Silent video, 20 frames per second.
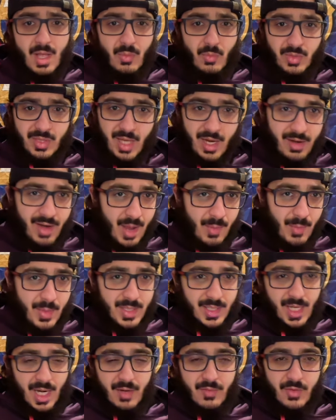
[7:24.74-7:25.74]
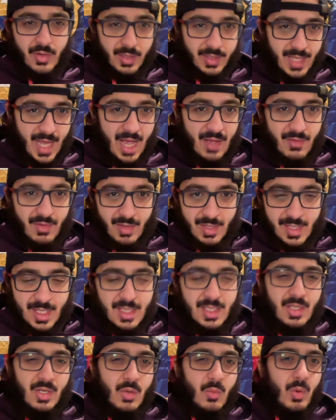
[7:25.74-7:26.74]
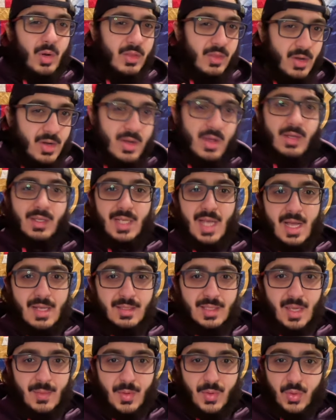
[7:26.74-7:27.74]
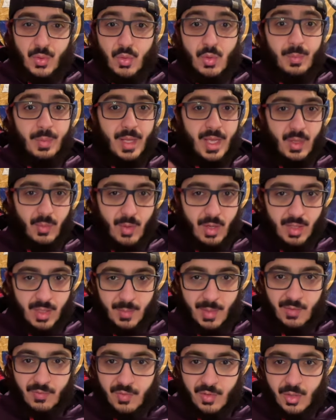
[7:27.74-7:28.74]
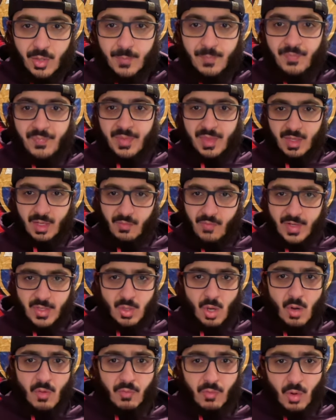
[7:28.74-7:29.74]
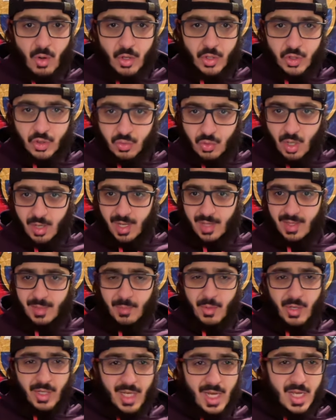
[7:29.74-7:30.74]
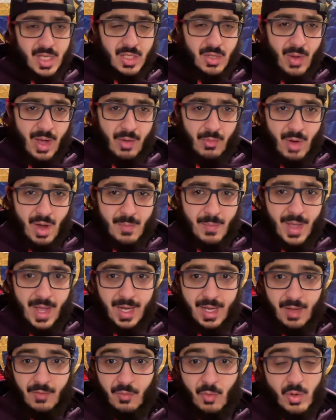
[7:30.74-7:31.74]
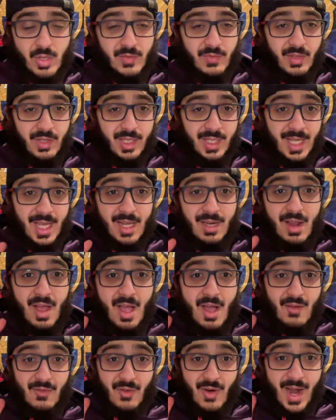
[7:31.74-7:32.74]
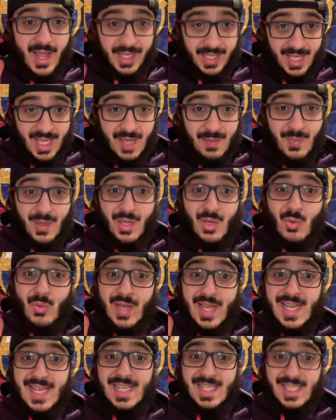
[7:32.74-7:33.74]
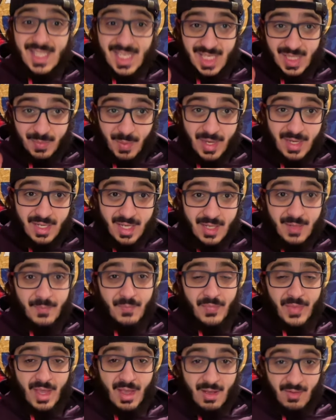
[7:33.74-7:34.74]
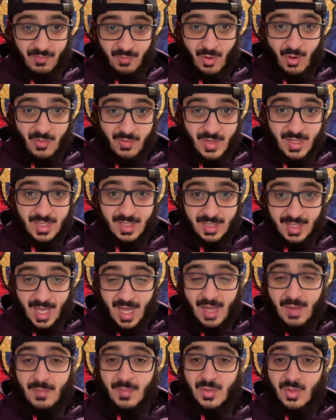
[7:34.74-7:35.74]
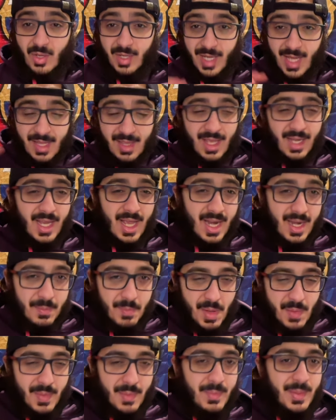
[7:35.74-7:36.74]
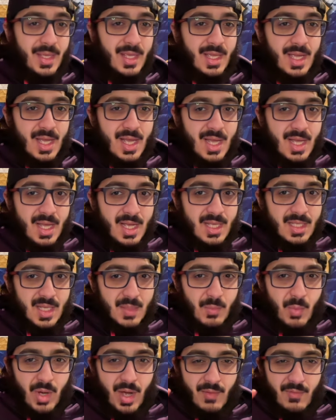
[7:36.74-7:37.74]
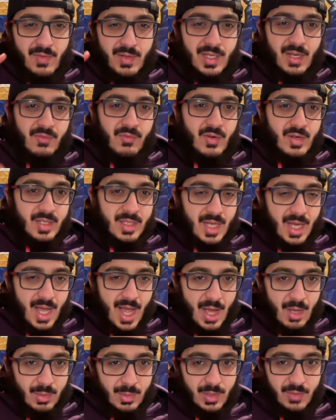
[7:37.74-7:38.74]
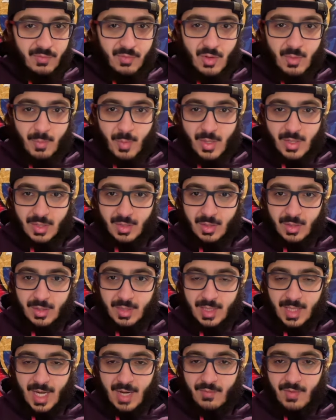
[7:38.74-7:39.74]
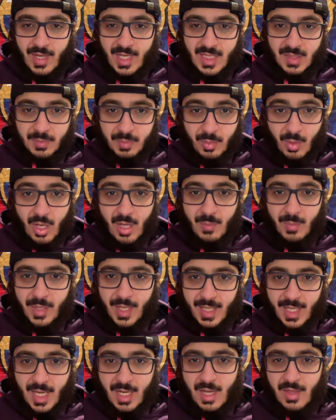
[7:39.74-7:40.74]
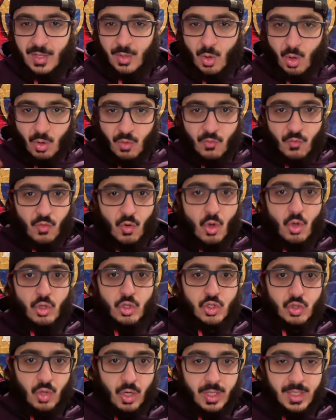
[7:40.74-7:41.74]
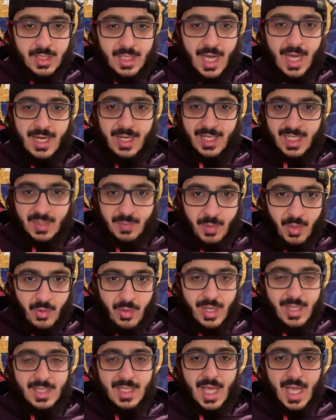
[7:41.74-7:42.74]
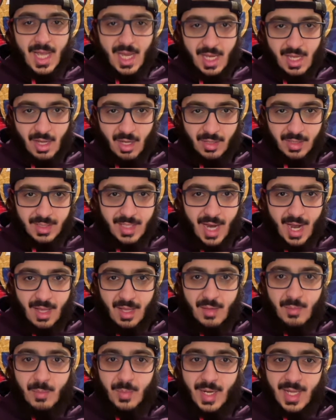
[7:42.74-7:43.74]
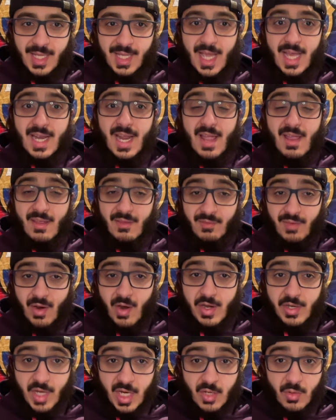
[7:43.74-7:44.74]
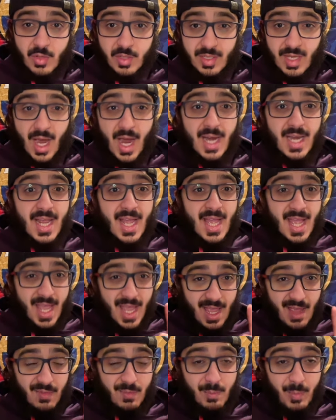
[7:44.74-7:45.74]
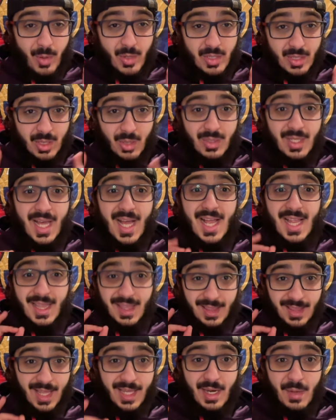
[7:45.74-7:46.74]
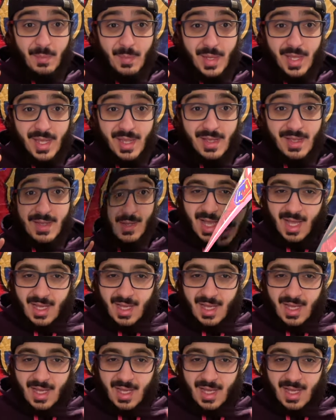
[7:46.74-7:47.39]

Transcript: Zaire Emery is kind of their Gavi in the sense, you know, one of their young talents coming through and playing well in the midfield. The defense overall strong. I think Marquinhos at right back, of course, filling in for Hakimi, who is suspended for this game. So again, that can maybe be somewhat of a different outlet for Barcelona to kind of exploit. But again, I think overall strong side, experience, young talent, but again, a very dangerous side if Barcelona let it be.